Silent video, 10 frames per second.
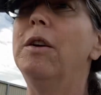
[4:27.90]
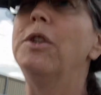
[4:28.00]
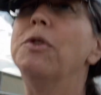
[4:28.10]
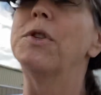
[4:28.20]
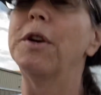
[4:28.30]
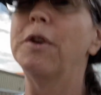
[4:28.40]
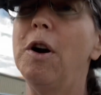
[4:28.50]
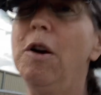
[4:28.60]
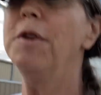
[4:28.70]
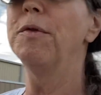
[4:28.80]
using a
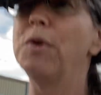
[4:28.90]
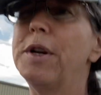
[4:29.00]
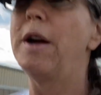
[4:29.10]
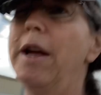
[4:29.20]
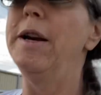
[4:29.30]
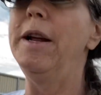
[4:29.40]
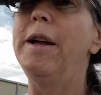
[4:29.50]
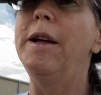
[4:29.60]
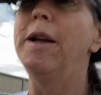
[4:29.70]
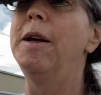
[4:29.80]
carnivore diet,
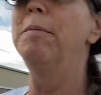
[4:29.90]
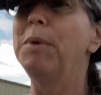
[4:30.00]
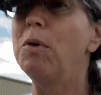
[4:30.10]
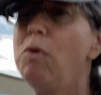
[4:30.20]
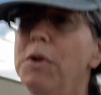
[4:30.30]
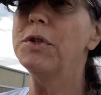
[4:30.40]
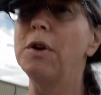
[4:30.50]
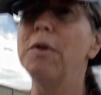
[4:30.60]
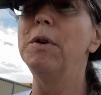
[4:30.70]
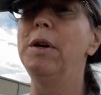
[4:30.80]
but
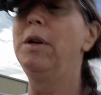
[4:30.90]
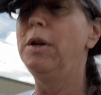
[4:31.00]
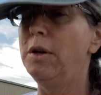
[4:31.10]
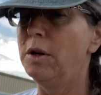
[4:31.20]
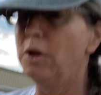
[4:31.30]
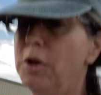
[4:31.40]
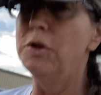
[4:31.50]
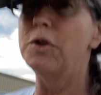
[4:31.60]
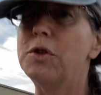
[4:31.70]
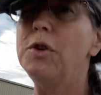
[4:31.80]
also
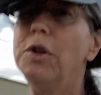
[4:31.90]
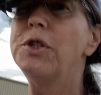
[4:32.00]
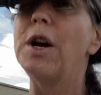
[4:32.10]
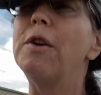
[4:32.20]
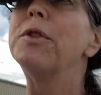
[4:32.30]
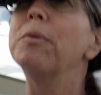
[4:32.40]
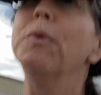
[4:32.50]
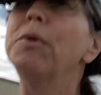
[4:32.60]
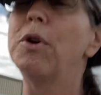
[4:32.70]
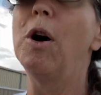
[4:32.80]
to search out the
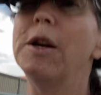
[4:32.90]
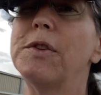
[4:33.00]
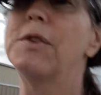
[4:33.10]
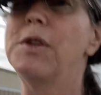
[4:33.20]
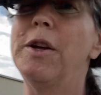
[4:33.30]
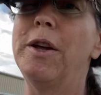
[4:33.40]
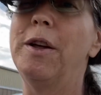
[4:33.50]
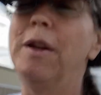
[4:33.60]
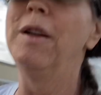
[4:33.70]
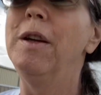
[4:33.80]
root causes
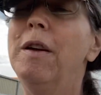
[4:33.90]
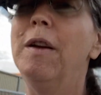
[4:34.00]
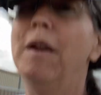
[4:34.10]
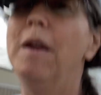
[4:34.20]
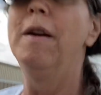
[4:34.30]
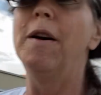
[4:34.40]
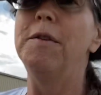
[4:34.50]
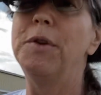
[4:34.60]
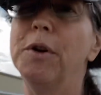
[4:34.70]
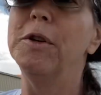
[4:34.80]
of
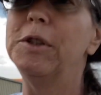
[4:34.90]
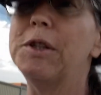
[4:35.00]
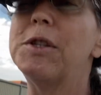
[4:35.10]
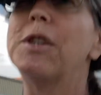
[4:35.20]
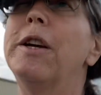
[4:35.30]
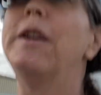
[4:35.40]
their illness.